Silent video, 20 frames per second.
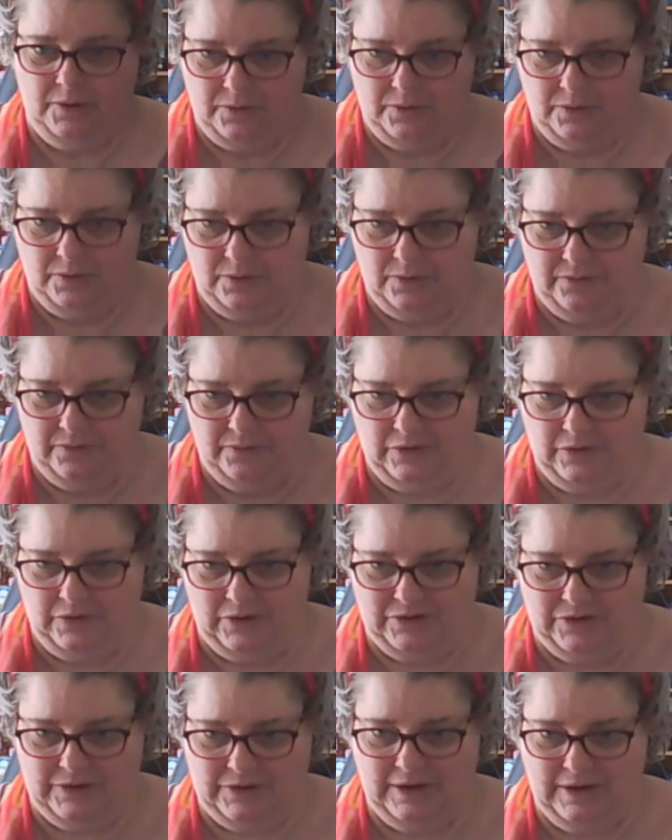First,
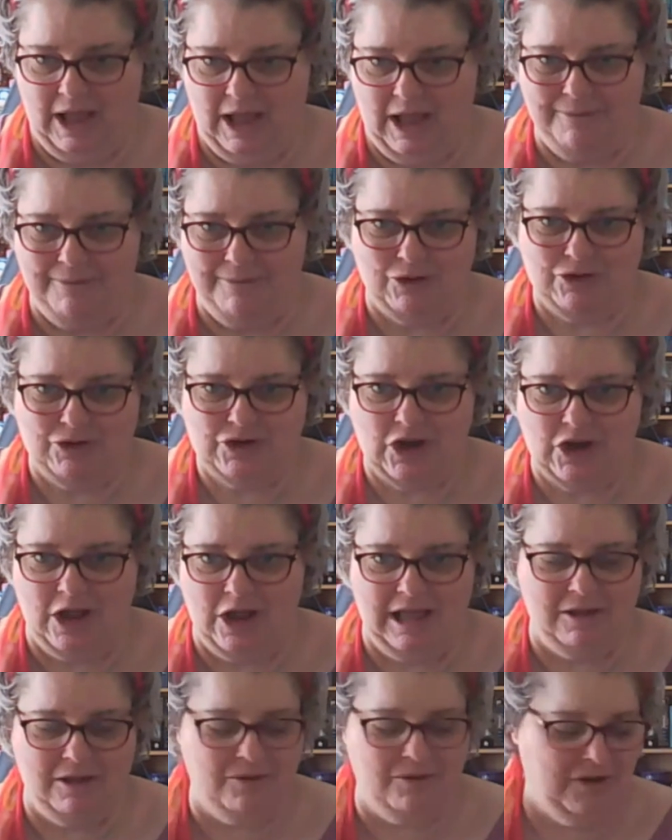hi,
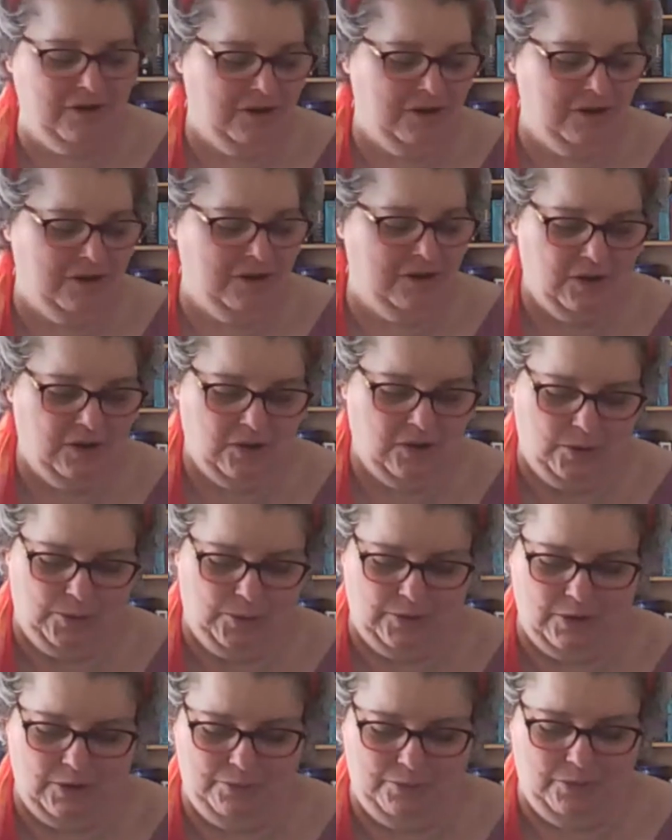Moonchild. So
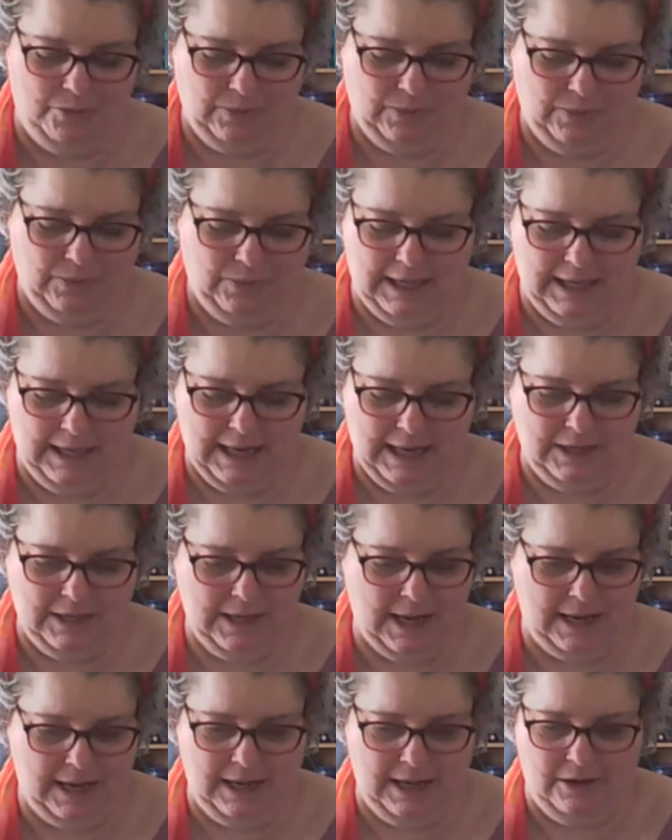we'll get stuck
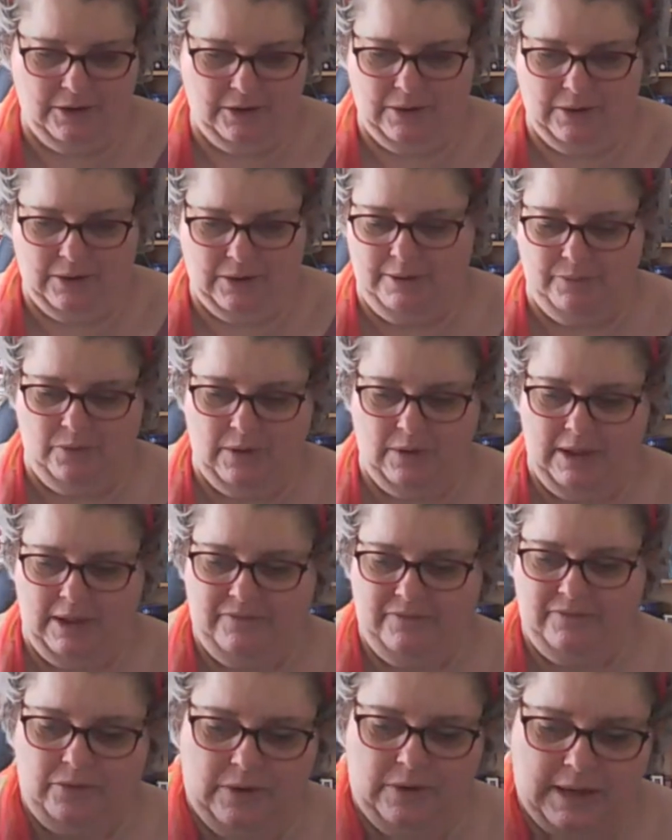in it and we'll have a
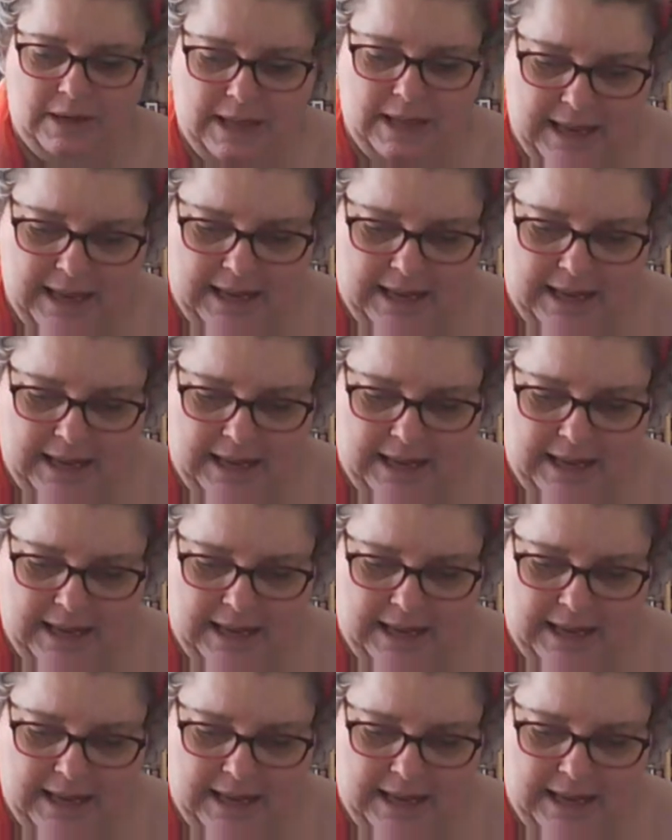look at the